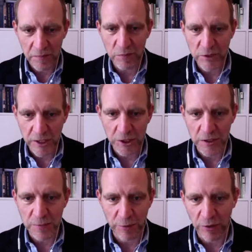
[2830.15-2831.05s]

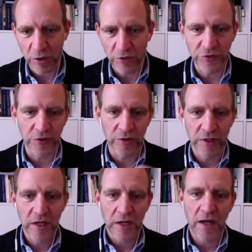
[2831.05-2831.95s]
positions, but one also
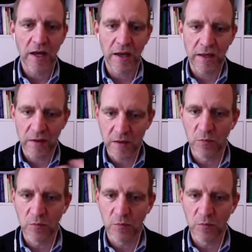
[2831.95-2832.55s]
is